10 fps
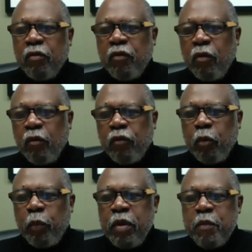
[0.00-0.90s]
for
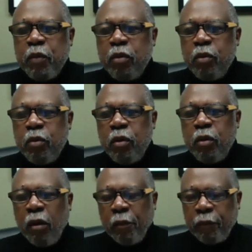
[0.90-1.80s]
people who
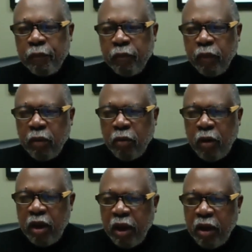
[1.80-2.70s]
are
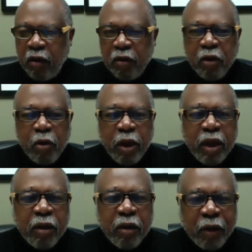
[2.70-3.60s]
gray hair, no
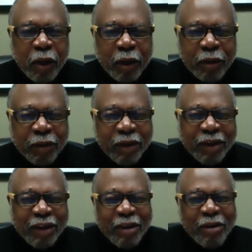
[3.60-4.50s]
hair, and
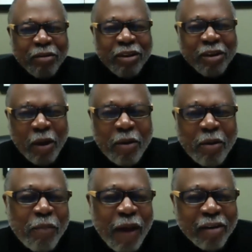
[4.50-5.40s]

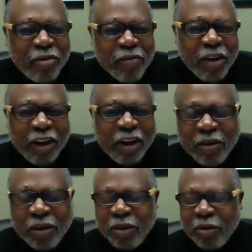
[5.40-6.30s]
back from that
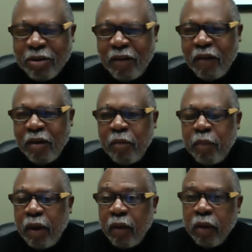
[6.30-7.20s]
era that you're talking
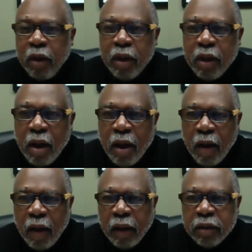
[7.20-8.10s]
about,
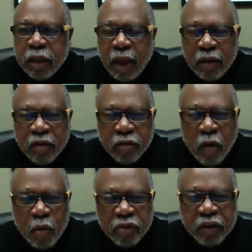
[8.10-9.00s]
and that is
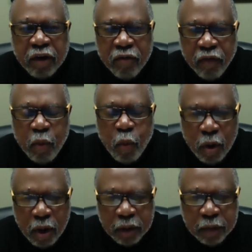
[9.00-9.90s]
almost
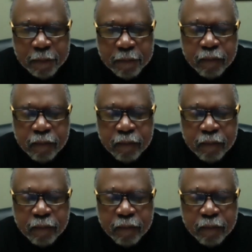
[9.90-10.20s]
everyone